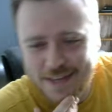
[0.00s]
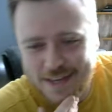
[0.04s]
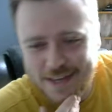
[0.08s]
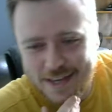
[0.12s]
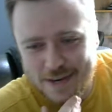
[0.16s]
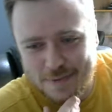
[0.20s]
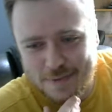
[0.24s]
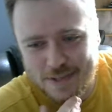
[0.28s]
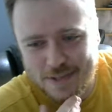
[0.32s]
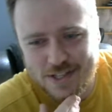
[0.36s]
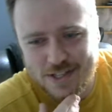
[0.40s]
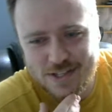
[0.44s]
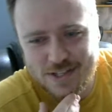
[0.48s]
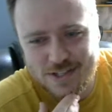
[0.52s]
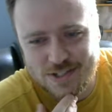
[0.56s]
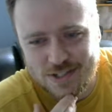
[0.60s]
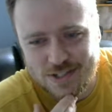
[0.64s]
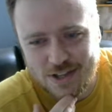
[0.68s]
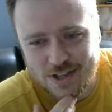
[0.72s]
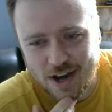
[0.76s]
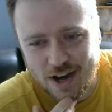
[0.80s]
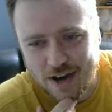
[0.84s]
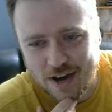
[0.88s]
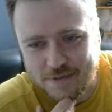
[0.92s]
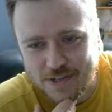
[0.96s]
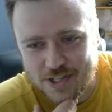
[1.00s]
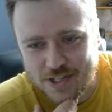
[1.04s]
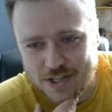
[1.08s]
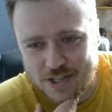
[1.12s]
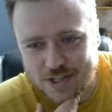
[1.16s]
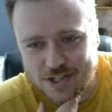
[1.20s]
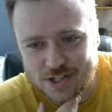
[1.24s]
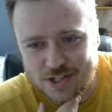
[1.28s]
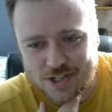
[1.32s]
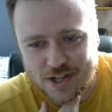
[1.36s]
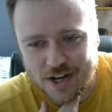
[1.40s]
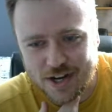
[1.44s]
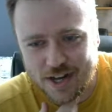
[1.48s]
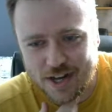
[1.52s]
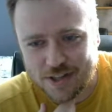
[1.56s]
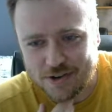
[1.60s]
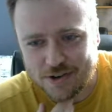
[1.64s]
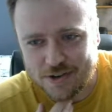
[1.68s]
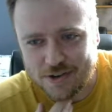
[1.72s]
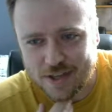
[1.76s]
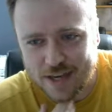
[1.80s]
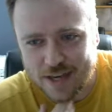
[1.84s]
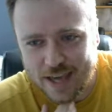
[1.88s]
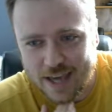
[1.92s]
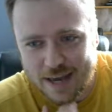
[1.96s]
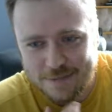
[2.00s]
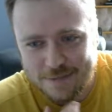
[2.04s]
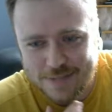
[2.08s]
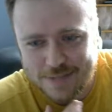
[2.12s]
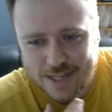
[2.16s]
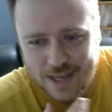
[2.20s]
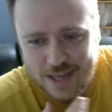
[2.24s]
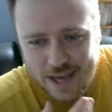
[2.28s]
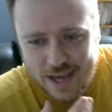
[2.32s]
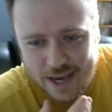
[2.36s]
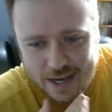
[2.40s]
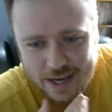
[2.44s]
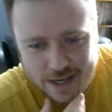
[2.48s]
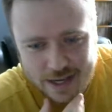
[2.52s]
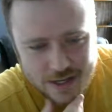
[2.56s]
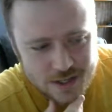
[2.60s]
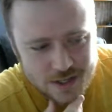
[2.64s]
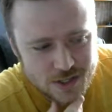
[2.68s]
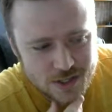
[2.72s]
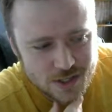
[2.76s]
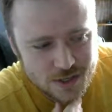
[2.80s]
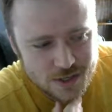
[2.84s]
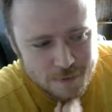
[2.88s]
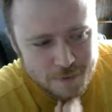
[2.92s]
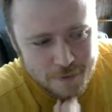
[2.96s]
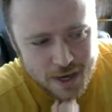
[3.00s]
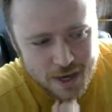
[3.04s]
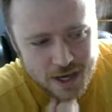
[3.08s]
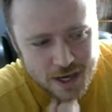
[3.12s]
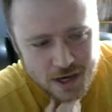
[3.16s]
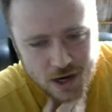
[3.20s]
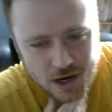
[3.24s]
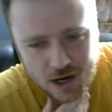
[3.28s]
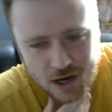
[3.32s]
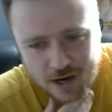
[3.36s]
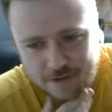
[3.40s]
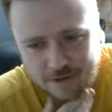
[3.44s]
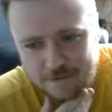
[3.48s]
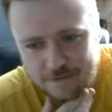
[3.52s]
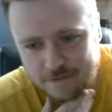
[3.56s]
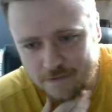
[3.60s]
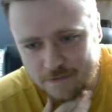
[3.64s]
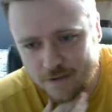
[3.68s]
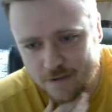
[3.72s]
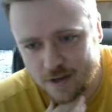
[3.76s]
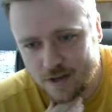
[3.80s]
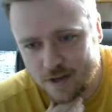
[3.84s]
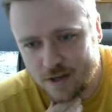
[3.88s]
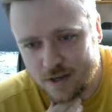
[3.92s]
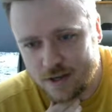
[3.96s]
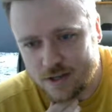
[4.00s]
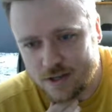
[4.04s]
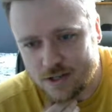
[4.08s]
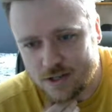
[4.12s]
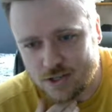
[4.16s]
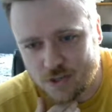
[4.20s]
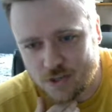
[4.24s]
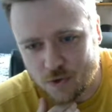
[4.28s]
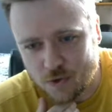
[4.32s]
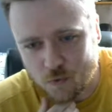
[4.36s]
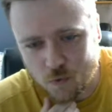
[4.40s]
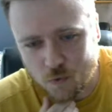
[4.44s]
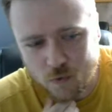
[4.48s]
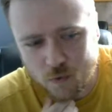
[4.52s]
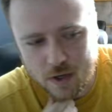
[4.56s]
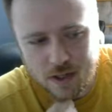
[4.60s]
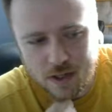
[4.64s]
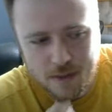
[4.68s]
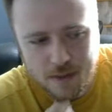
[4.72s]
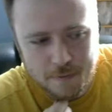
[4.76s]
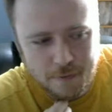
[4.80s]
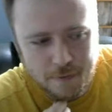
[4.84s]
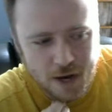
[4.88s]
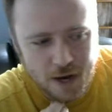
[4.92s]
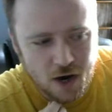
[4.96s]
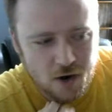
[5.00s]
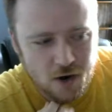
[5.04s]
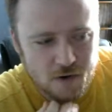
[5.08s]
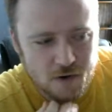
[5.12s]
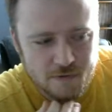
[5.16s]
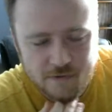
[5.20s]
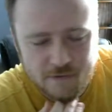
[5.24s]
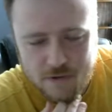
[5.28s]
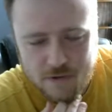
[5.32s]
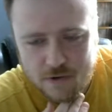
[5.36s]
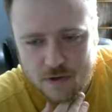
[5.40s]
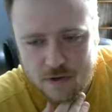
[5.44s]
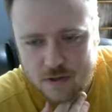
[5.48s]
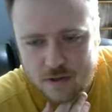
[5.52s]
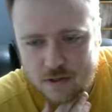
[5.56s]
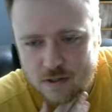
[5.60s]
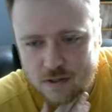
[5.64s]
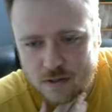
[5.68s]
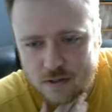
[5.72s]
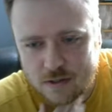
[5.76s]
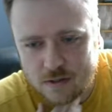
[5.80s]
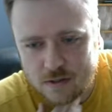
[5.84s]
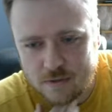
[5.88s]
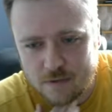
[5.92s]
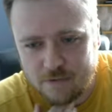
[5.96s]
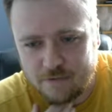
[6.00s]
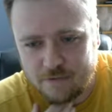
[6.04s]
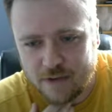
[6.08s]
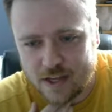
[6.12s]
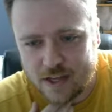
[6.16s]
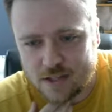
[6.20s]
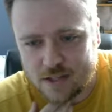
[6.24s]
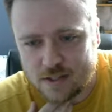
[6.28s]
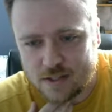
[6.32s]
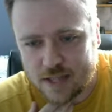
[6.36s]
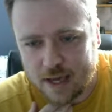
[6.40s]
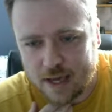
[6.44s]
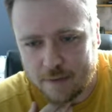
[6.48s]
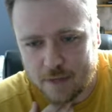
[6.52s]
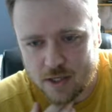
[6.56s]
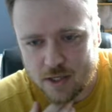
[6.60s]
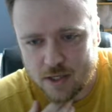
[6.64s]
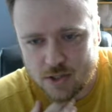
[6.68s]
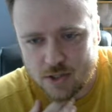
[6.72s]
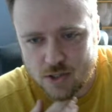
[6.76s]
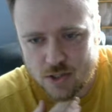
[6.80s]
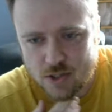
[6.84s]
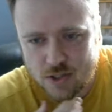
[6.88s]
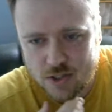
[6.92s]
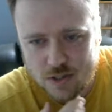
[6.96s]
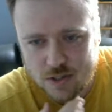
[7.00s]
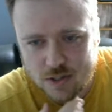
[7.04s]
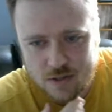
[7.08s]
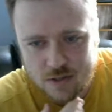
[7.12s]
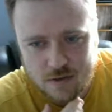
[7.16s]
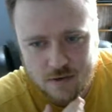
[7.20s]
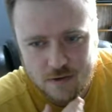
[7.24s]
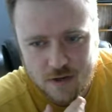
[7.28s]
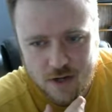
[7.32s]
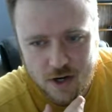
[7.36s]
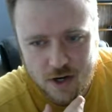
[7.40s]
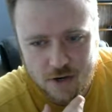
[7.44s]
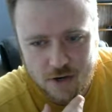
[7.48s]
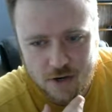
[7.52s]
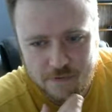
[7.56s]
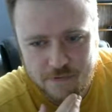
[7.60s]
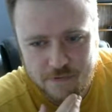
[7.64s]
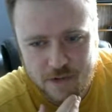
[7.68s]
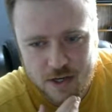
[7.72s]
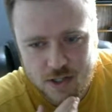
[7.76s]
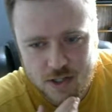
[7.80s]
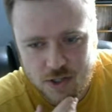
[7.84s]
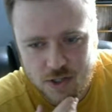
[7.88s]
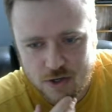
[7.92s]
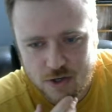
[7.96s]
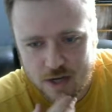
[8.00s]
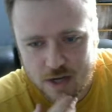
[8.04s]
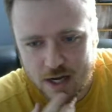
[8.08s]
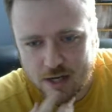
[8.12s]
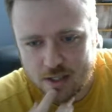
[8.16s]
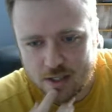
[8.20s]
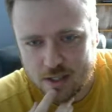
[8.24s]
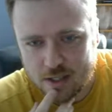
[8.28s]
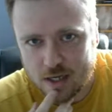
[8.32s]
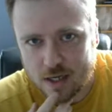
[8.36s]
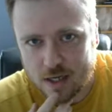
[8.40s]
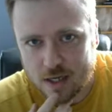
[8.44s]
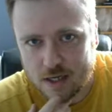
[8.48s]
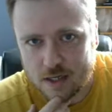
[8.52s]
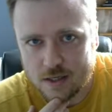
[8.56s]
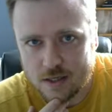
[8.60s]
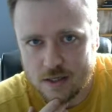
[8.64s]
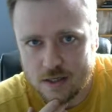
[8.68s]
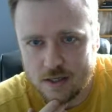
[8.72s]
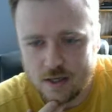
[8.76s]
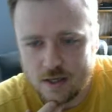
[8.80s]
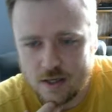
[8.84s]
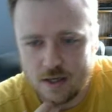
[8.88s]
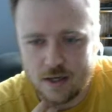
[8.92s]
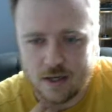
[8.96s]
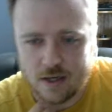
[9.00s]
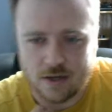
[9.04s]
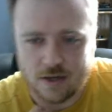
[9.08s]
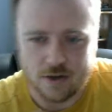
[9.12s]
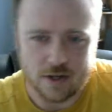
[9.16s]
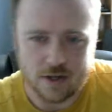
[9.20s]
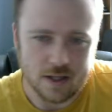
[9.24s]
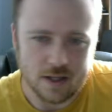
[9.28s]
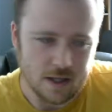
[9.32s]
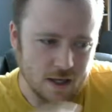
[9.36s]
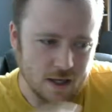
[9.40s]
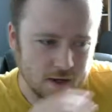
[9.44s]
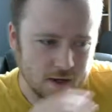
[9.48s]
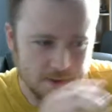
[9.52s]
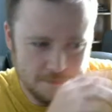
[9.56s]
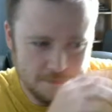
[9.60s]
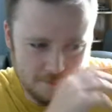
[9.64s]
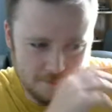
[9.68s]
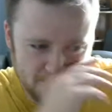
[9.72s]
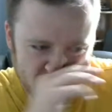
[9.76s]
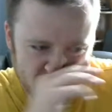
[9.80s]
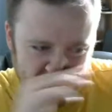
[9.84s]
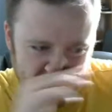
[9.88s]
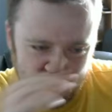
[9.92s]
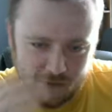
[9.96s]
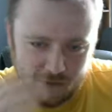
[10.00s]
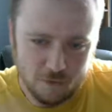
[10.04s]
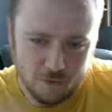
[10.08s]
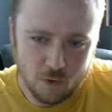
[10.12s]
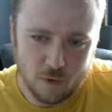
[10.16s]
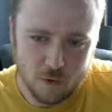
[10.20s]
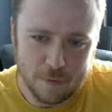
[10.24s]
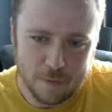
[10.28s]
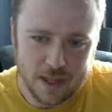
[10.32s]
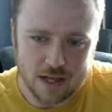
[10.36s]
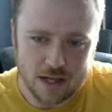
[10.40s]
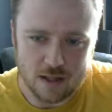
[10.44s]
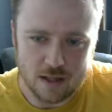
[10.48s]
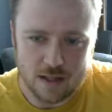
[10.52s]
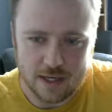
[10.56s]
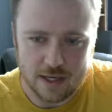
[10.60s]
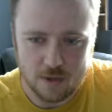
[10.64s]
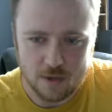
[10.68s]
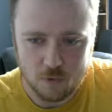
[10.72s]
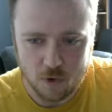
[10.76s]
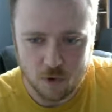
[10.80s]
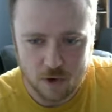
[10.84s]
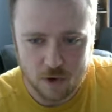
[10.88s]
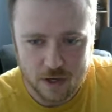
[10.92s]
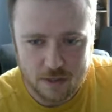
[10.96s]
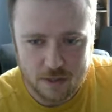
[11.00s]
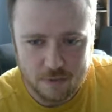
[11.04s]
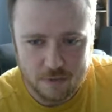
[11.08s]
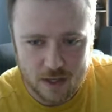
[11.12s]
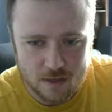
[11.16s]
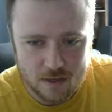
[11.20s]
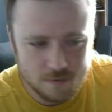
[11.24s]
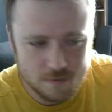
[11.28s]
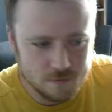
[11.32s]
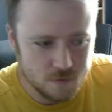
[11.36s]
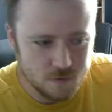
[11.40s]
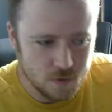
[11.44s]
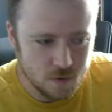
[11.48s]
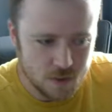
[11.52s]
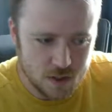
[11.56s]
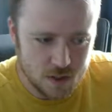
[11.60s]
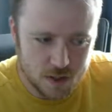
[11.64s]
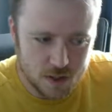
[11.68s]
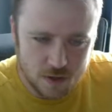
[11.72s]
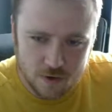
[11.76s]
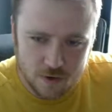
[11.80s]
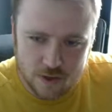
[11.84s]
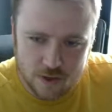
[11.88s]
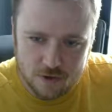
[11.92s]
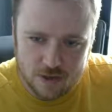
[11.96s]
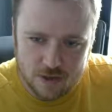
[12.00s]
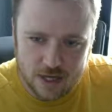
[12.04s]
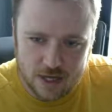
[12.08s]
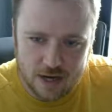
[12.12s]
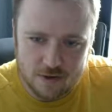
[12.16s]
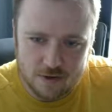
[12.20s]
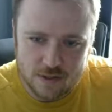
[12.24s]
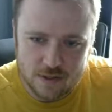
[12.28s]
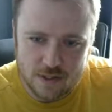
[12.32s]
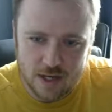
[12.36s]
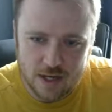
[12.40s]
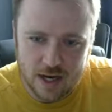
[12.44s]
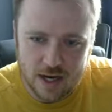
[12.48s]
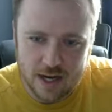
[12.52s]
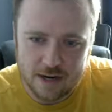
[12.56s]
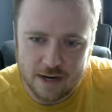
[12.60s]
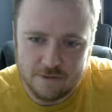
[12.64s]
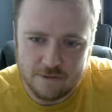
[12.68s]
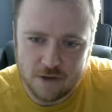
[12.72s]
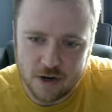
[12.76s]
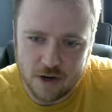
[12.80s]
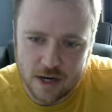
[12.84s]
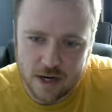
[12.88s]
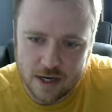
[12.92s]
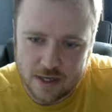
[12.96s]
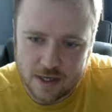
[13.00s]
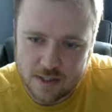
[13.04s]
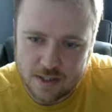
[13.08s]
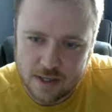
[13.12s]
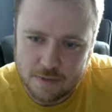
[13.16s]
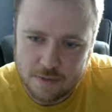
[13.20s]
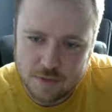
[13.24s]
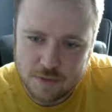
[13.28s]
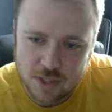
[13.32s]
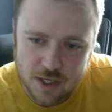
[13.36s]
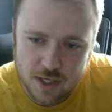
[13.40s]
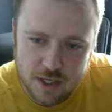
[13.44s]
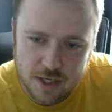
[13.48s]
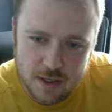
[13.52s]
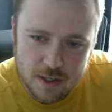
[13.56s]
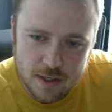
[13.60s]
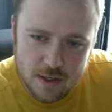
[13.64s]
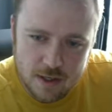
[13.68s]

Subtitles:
But this is obviously just another like empty hand payoff. Just a really powerful face damage, finisher kind of thing. You're getting like a 4-mana Leroy that with no other downside if your hand is empty.